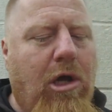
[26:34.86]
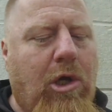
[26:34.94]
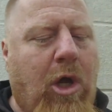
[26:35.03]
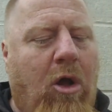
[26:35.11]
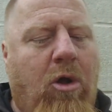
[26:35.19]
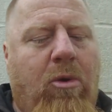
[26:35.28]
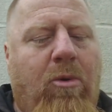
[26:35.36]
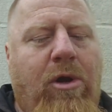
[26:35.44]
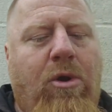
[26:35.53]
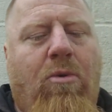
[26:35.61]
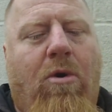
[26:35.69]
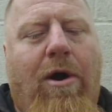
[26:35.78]
call it what
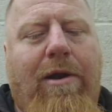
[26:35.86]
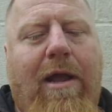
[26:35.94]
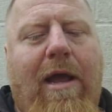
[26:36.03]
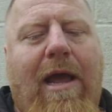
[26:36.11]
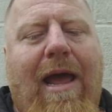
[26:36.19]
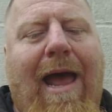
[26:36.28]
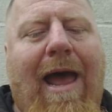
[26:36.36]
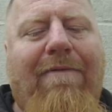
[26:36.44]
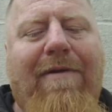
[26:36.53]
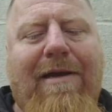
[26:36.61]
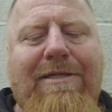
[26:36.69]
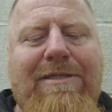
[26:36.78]
you want,
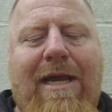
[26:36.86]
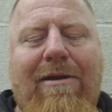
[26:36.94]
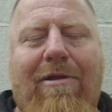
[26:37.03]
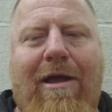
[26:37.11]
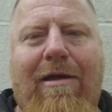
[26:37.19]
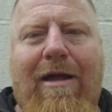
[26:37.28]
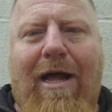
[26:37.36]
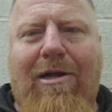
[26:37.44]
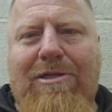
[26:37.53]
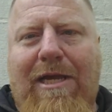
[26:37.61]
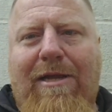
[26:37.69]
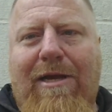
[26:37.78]
having a set like,
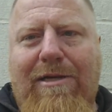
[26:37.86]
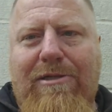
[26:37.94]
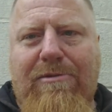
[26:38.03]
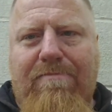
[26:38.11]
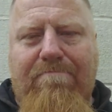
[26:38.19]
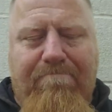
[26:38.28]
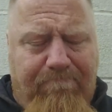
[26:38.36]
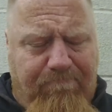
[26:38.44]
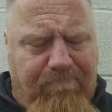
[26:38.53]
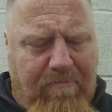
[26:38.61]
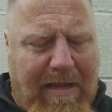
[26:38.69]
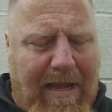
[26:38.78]
I'll say this,
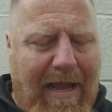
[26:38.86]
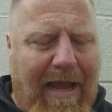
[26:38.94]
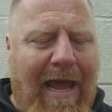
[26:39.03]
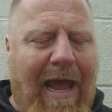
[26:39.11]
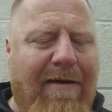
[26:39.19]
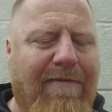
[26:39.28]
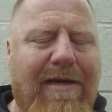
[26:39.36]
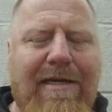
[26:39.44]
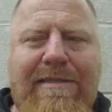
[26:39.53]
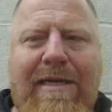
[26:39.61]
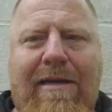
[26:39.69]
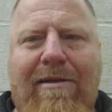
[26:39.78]
having a
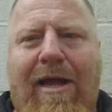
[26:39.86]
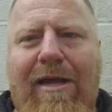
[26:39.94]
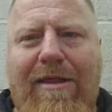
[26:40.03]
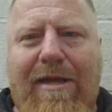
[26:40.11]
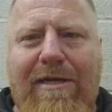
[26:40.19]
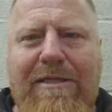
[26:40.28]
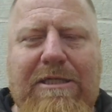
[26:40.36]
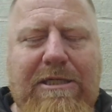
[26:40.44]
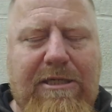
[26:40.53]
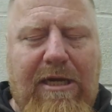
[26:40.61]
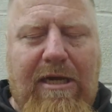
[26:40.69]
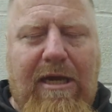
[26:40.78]
set like this,
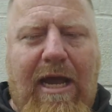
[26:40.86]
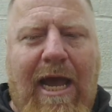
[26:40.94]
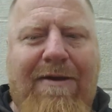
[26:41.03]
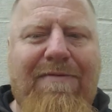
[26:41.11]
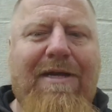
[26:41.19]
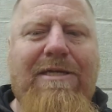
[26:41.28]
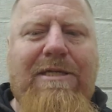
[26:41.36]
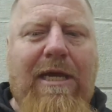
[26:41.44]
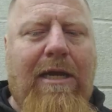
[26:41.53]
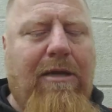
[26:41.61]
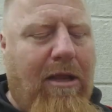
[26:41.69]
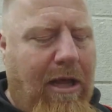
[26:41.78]
having a
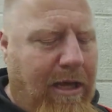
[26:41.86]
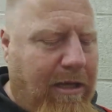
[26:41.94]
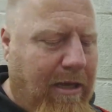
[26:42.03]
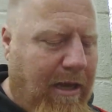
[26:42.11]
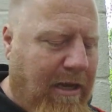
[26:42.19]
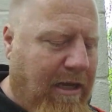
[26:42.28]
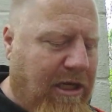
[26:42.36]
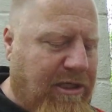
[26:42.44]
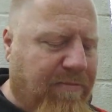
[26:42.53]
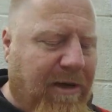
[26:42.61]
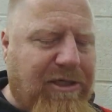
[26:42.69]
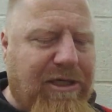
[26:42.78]
set like, uh,
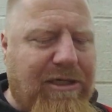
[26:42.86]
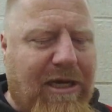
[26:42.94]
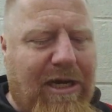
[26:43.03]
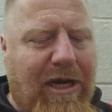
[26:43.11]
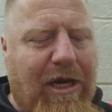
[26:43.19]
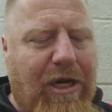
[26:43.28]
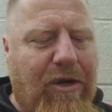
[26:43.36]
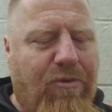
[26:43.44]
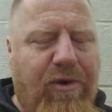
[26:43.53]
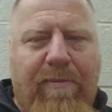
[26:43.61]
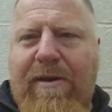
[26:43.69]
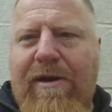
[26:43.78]
as much as I
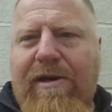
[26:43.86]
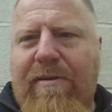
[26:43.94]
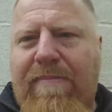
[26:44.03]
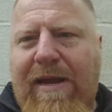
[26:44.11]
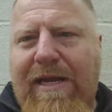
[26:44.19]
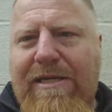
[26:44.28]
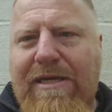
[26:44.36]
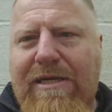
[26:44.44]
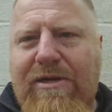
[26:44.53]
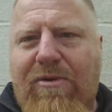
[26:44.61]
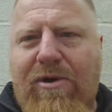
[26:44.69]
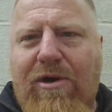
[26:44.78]
ripped it to
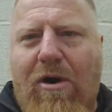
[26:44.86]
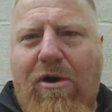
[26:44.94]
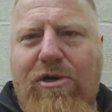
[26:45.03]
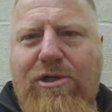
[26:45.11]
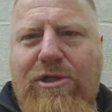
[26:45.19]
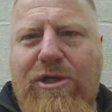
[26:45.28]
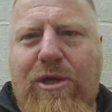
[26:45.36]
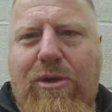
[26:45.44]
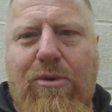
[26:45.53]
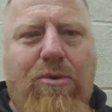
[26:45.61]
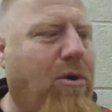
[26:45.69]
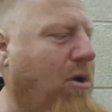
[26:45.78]
pieces in regards
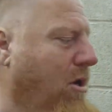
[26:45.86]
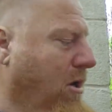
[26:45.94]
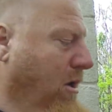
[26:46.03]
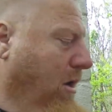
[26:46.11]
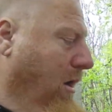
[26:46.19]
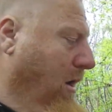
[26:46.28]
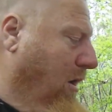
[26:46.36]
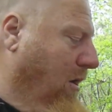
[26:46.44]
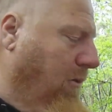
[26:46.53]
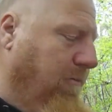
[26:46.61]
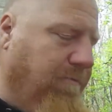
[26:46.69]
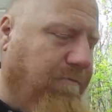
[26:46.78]
to
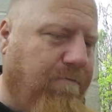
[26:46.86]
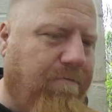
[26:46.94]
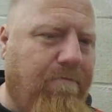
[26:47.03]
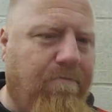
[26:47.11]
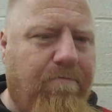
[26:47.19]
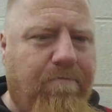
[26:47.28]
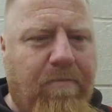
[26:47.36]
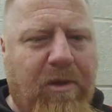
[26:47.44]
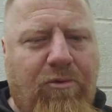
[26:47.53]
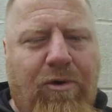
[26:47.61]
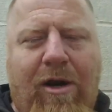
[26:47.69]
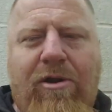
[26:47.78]
um,
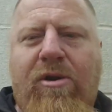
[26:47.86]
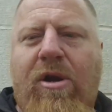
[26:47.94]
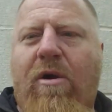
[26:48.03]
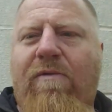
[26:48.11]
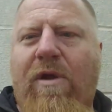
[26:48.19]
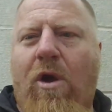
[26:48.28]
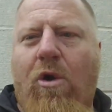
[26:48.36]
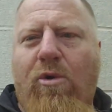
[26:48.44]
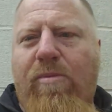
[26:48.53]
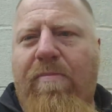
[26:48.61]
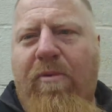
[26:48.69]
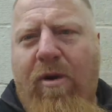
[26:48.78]
Crown of the
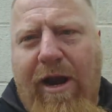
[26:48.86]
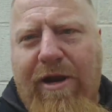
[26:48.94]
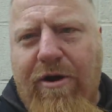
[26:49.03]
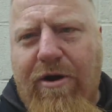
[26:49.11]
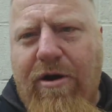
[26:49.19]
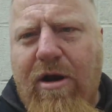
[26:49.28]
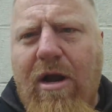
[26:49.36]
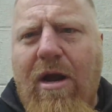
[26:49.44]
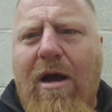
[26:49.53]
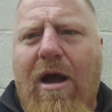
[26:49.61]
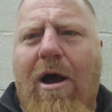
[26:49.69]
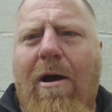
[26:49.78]
Oathbreaker,
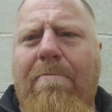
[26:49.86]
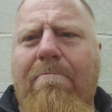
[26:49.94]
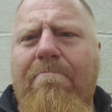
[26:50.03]
uh,